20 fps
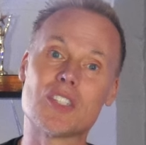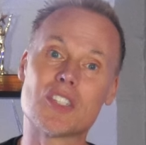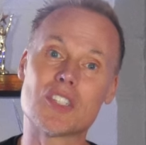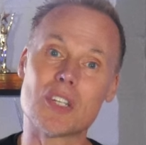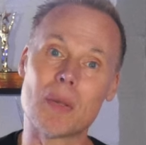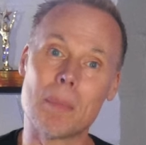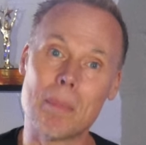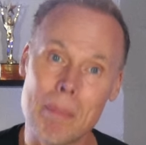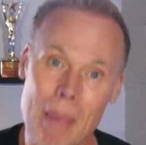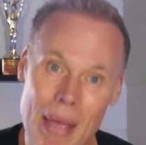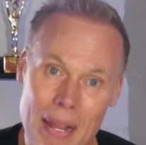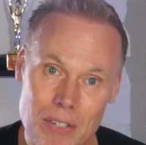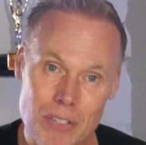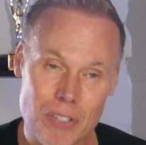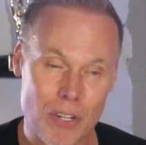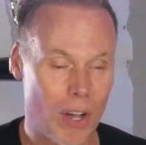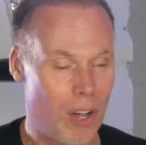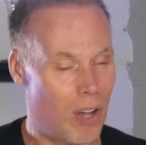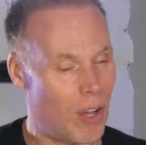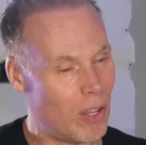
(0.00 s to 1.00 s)

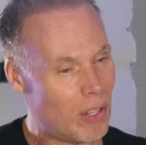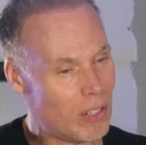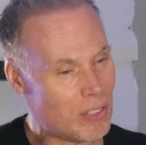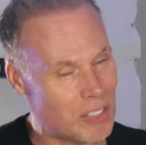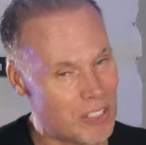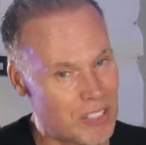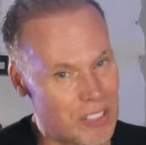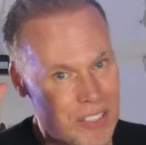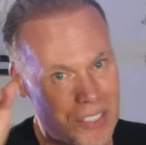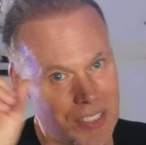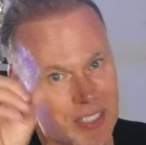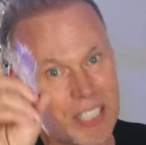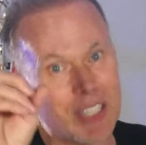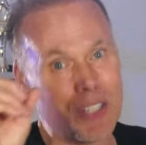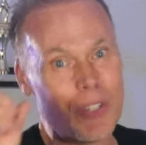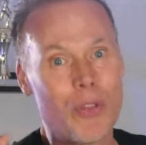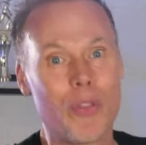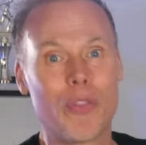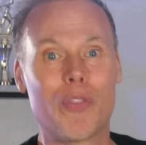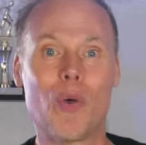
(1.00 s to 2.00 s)
Cement All
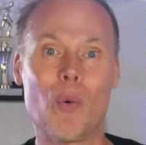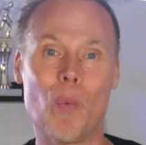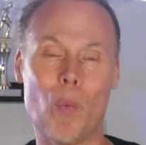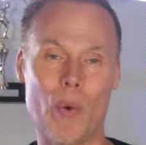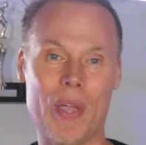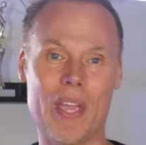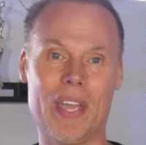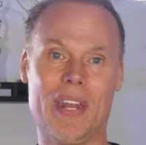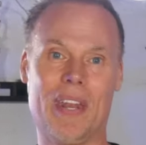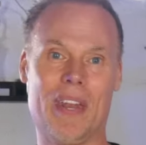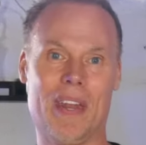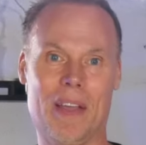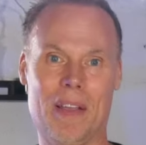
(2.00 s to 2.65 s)
sealed the win.